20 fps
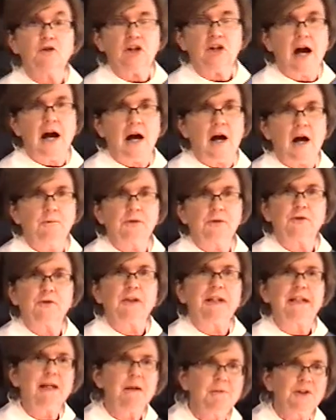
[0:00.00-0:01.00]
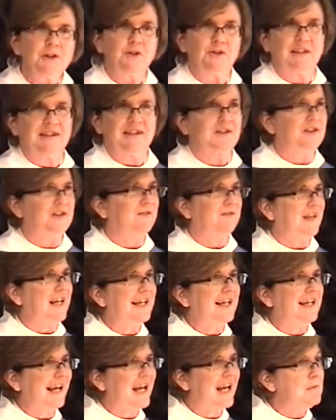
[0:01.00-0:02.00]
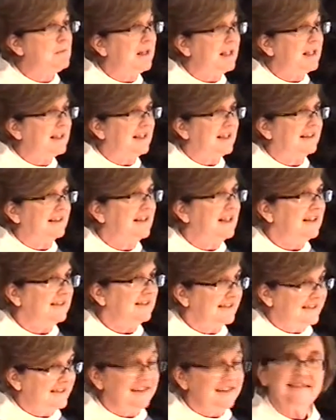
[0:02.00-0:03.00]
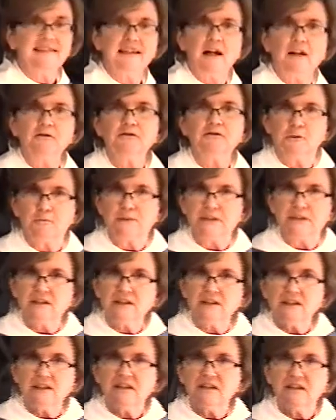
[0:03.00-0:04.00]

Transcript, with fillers: jobs for immigrants if they came in. Does this sound familiar?